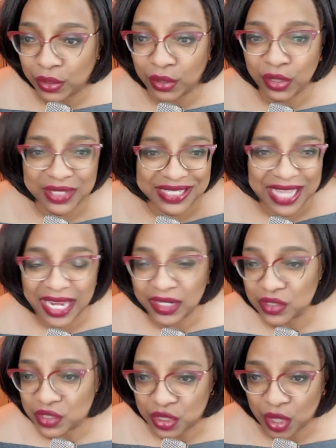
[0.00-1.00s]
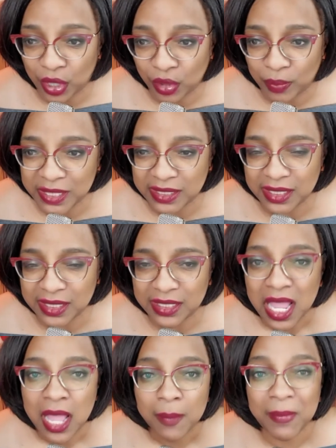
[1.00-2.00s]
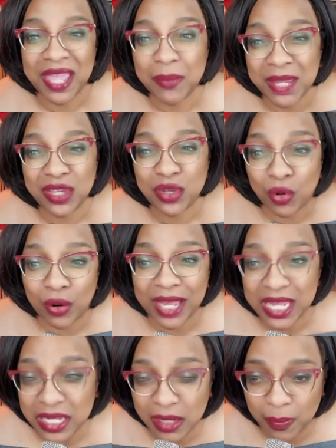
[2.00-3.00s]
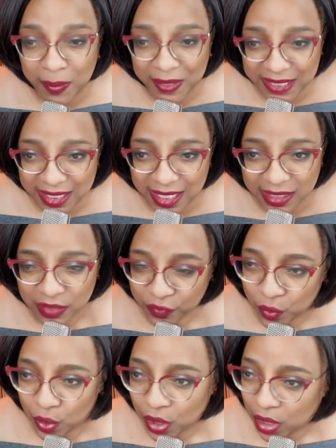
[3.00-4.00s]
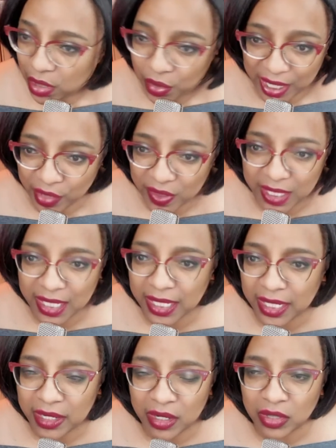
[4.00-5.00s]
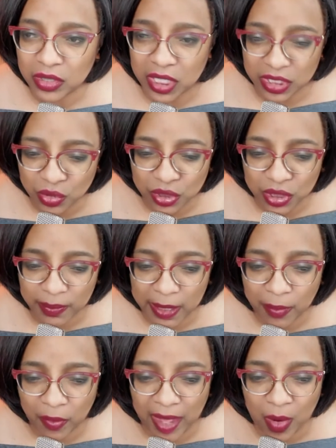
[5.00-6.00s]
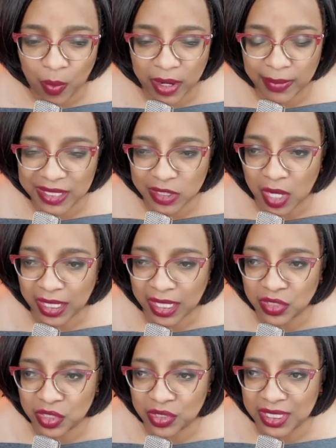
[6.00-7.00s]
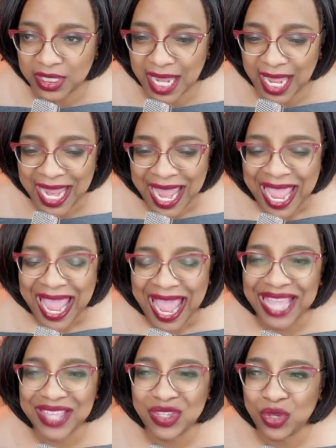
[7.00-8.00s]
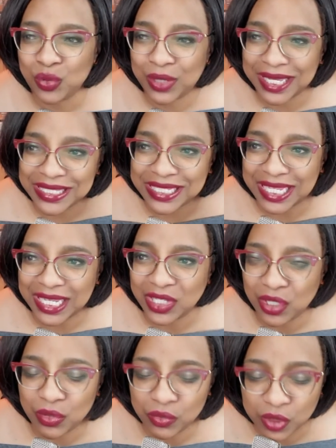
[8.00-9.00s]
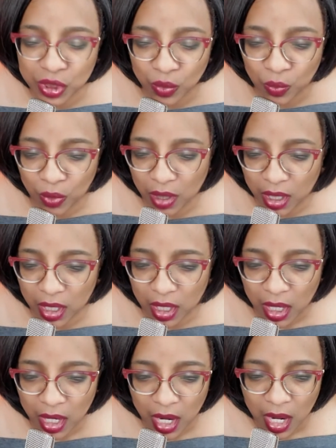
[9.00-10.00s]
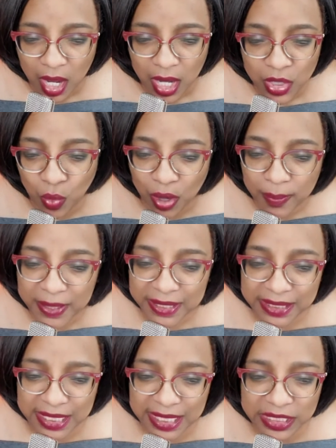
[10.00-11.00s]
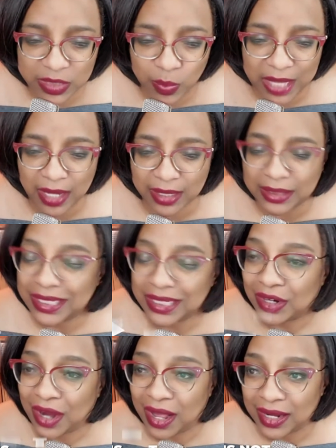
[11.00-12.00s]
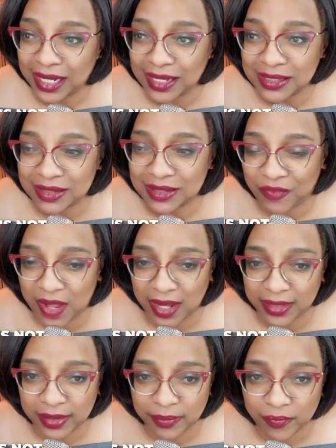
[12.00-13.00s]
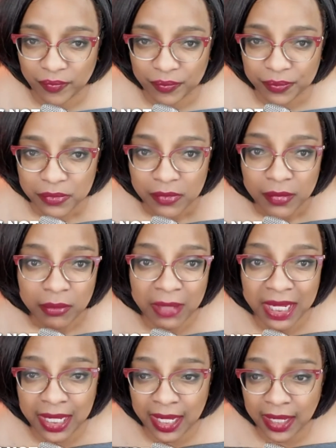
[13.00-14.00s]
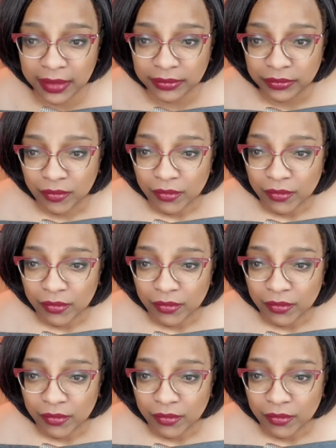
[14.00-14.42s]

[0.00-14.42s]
you decided to start your business. Maybe you're in the business for greater than a year, because those are the people that I want to be talking to today, and you continue to work your business without a clear audience defined. Meaning,